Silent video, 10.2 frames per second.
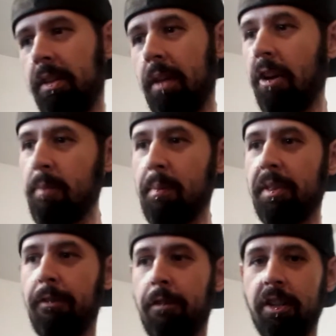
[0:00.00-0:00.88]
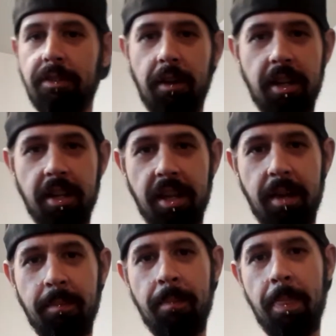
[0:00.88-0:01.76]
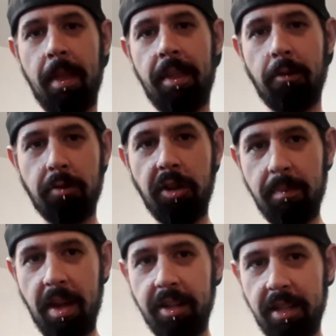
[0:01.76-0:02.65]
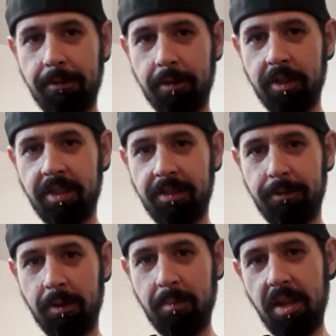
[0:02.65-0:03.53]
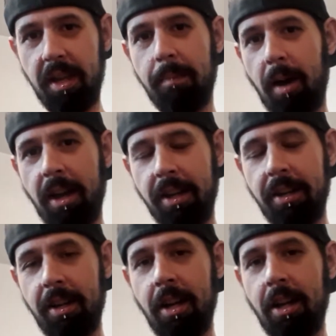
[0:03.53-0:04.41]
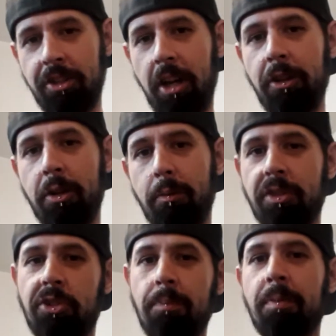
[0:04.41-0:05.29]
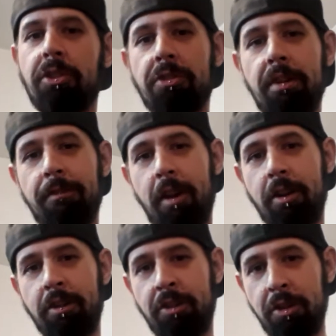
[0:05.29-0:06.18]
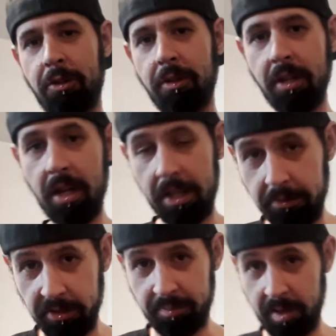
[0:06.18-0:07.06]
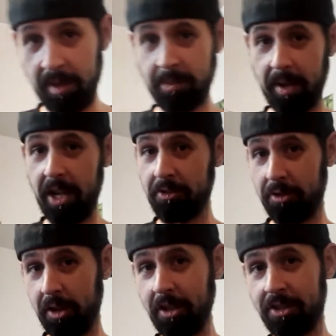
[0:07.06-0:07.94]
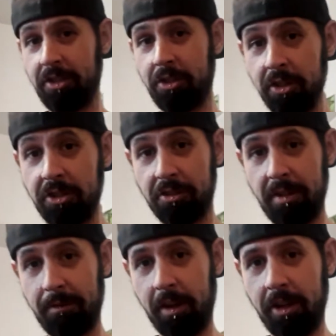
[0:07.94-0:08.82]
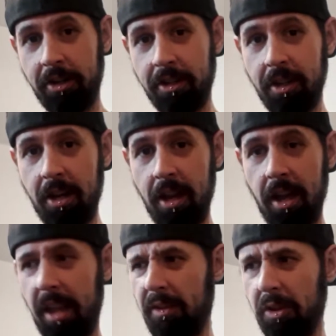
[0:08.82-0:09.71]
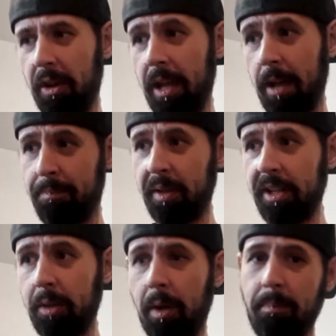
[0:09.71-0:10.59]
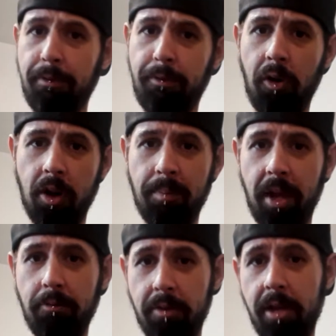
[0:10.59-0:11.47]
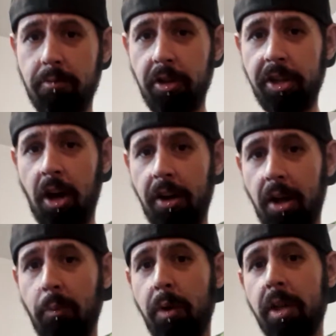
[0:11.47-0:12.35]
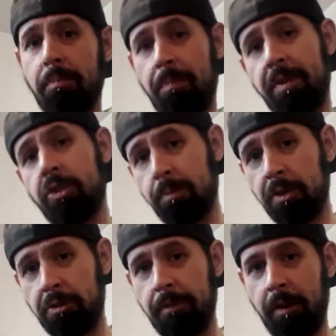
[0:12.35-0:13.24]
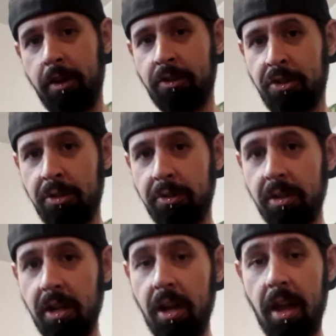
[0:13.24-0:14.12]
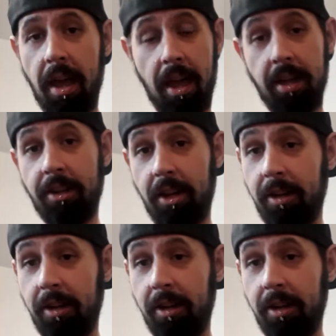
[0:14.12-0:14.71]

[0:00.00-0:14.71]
I remember the first fighting game that really made a difference for me in my childhood was Super Street Fighter 2. This was pretty much my introduction to Street Fighter, even though I played the one before, but it really caught on with Super Street Fighter 2. And